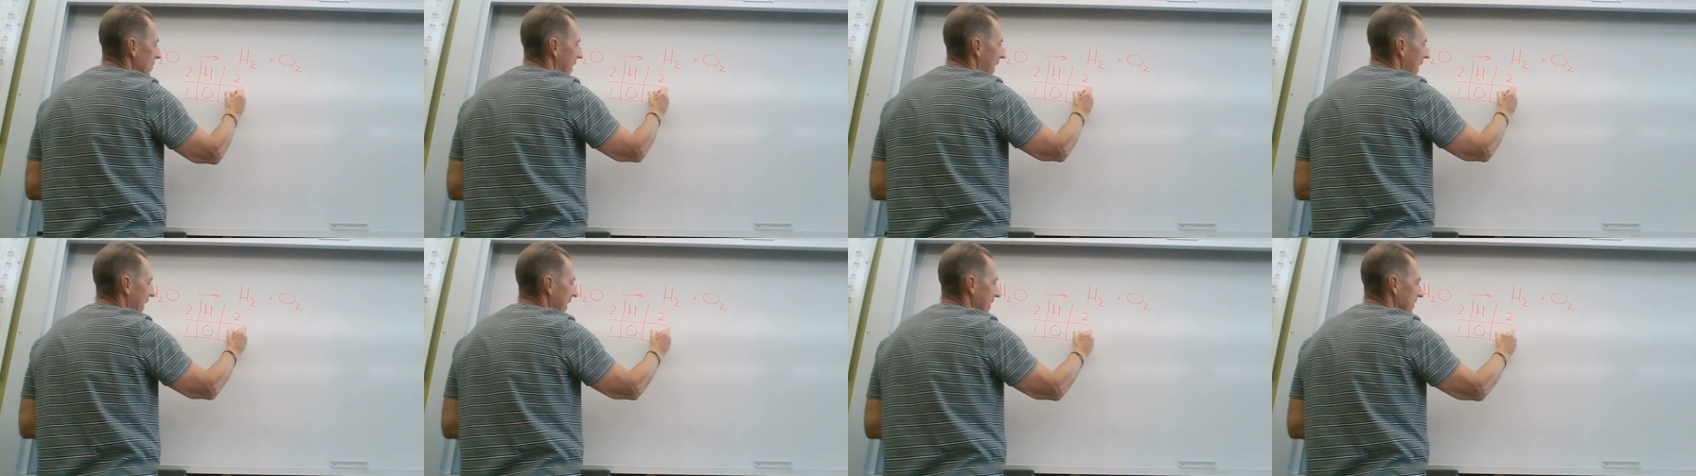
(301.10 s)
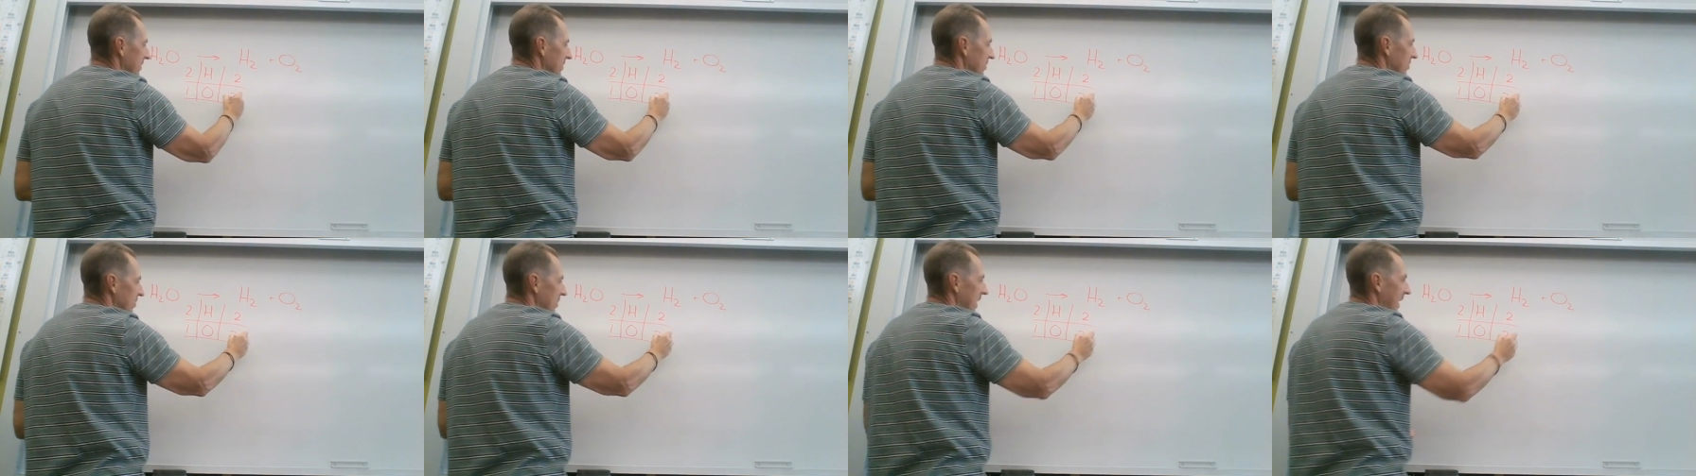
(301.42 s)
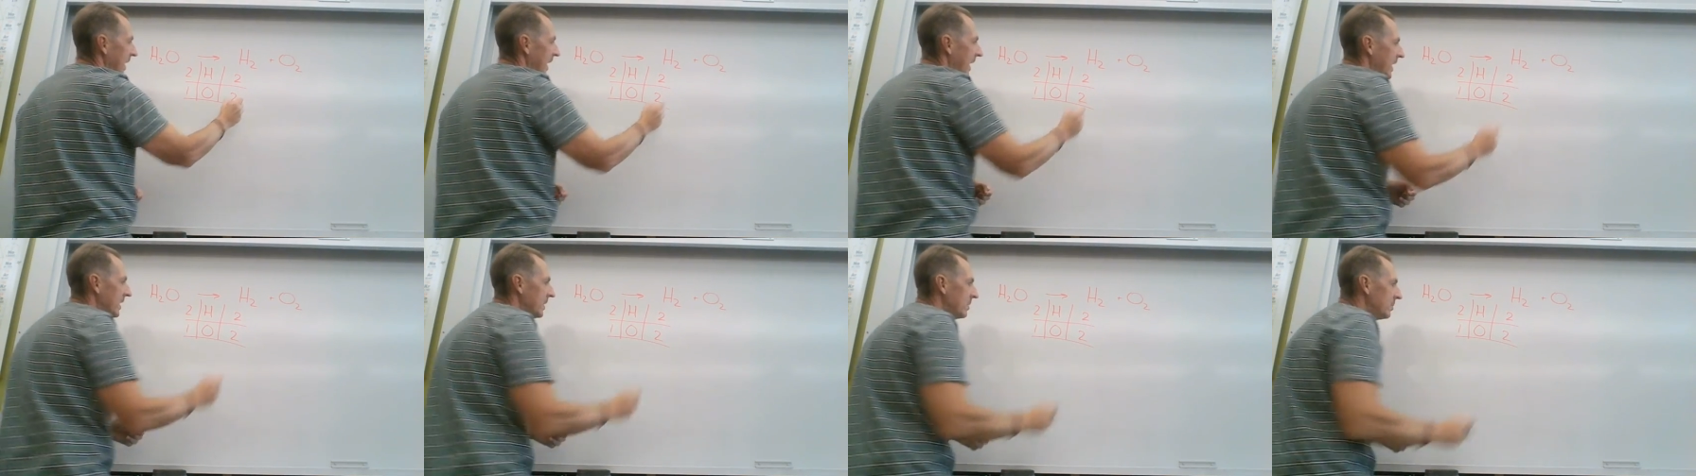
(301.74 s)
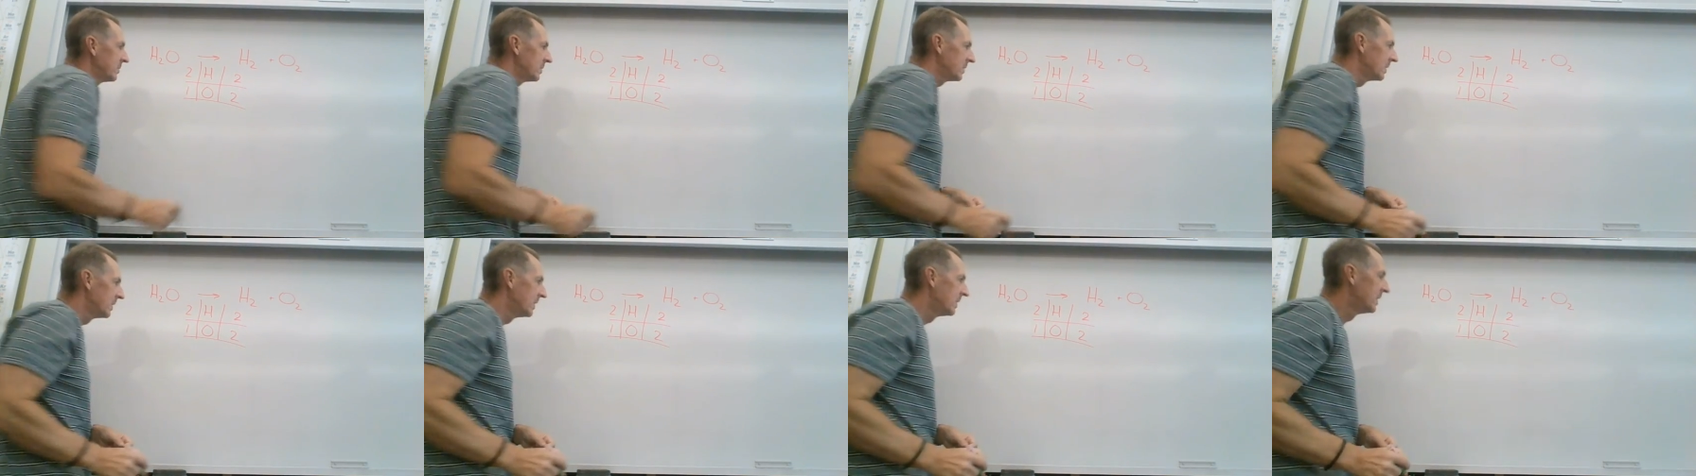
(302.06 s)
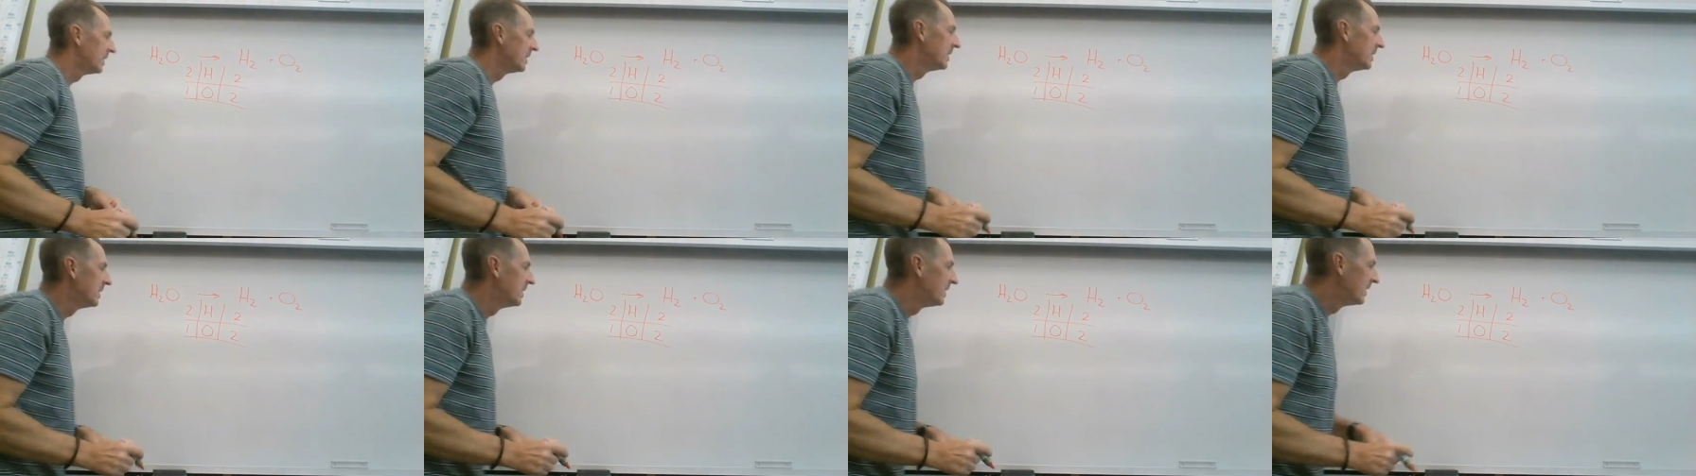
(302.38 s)
oxygen atoms.
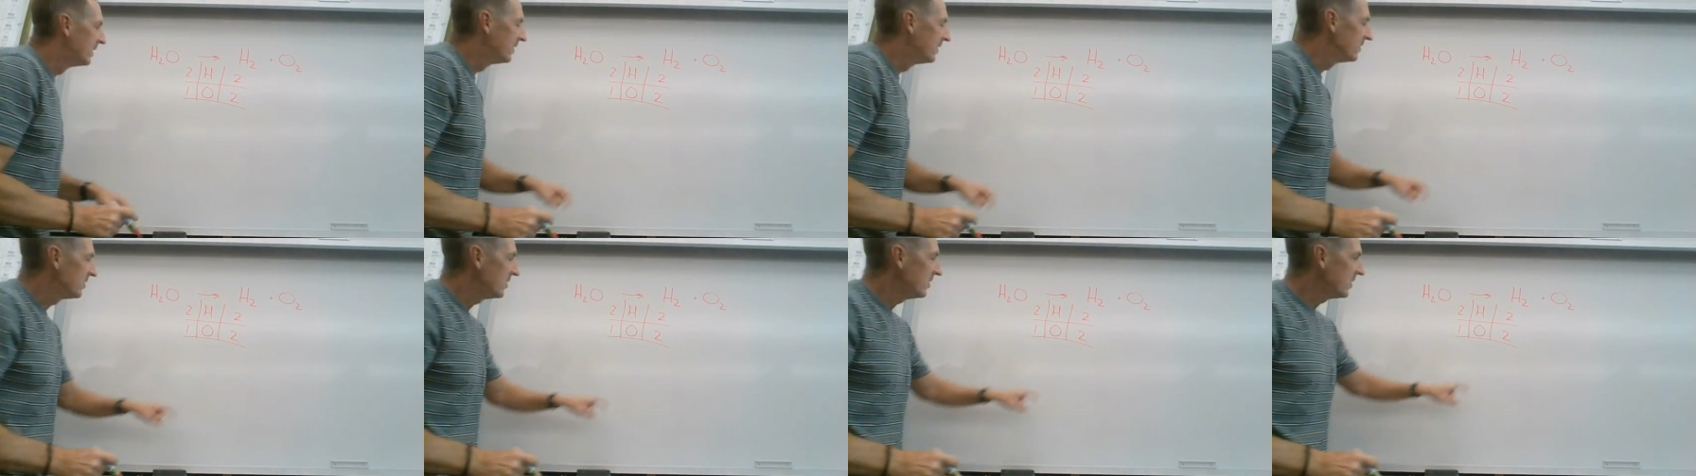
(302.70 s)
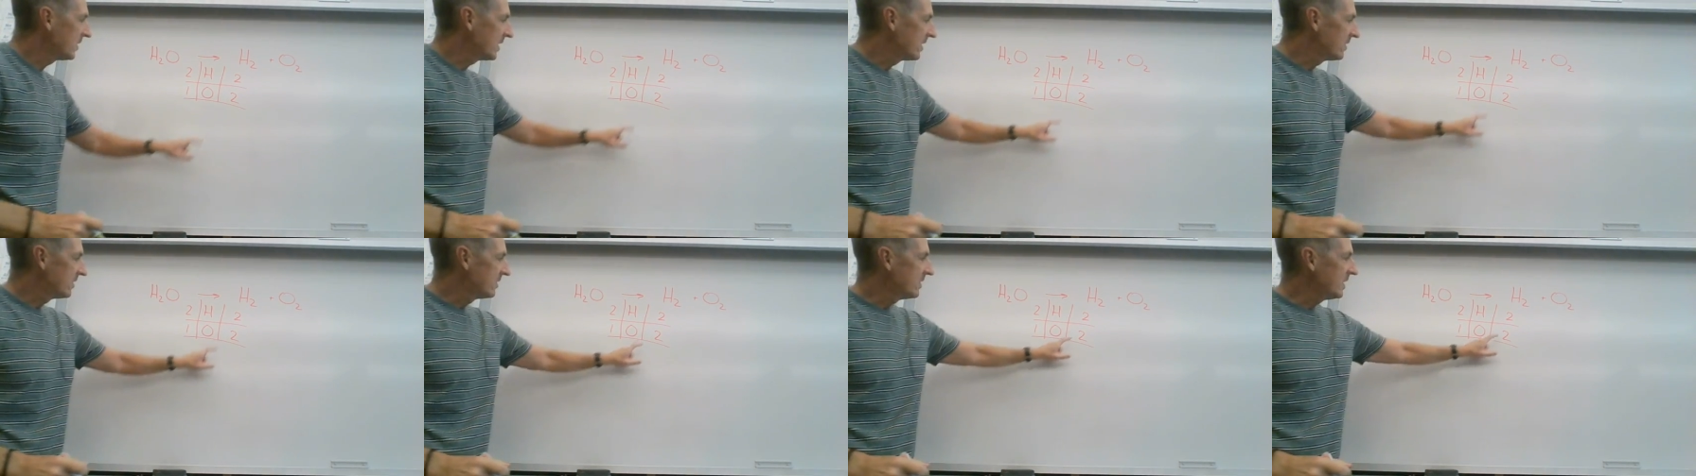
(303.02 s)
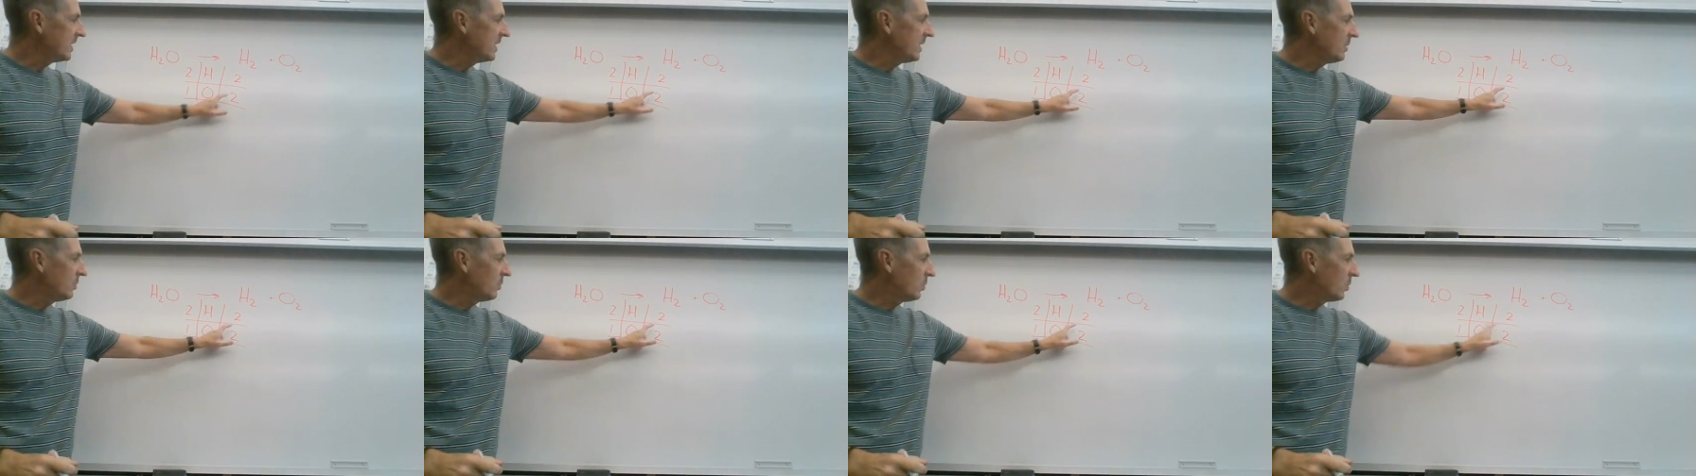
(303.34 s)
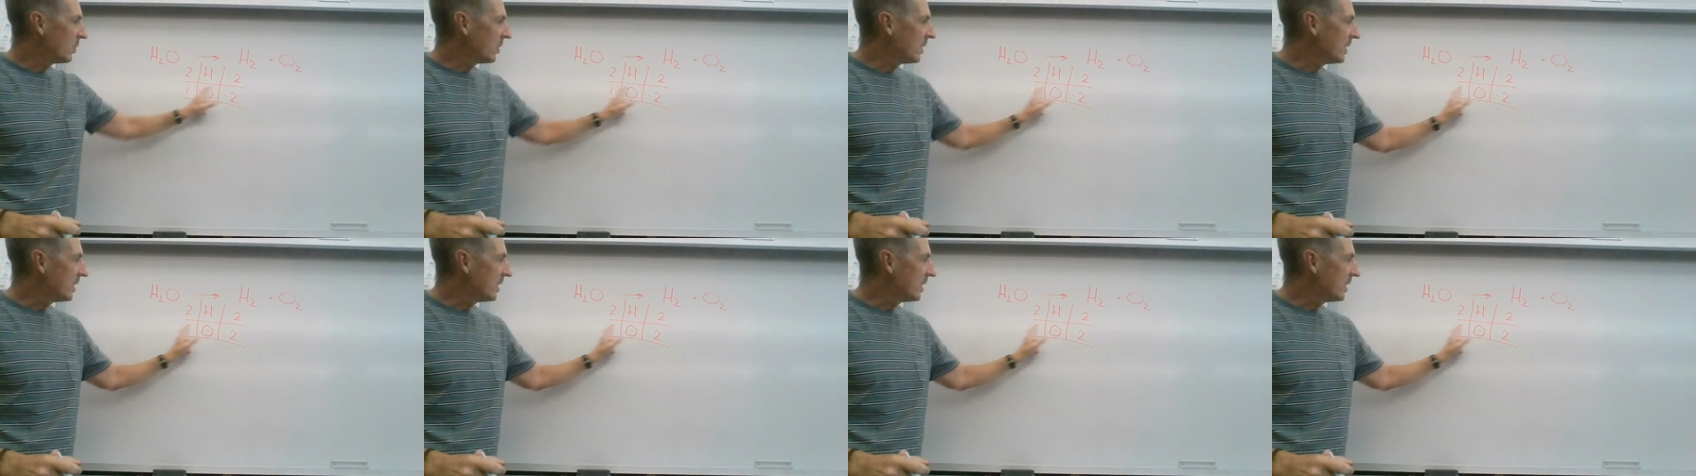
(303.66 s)
So you can see we're